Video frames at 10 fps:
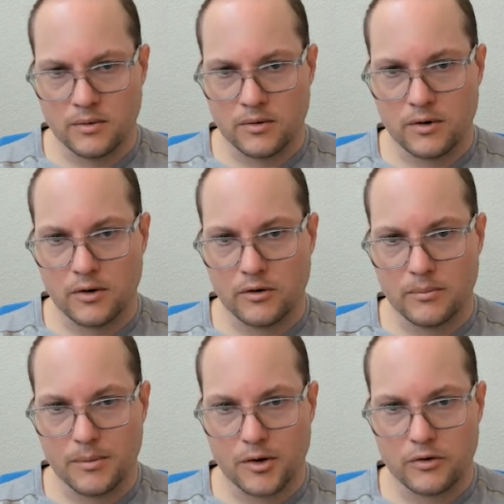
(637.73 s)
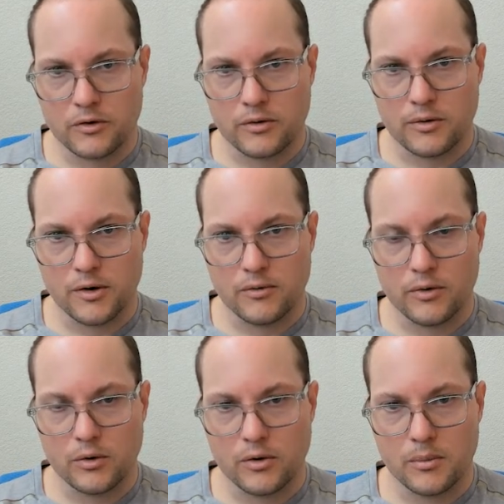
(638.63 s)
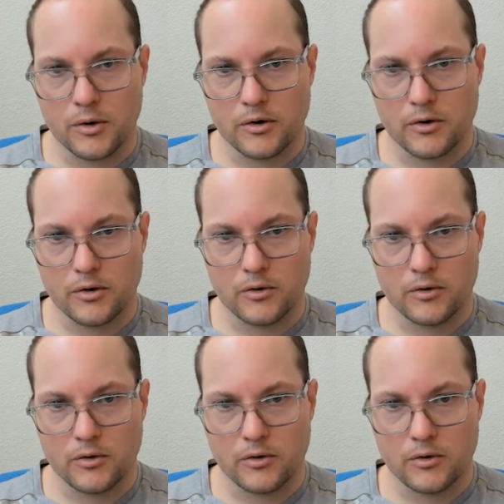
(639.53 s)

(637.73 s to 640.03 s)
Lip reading: get as much info to the printer as we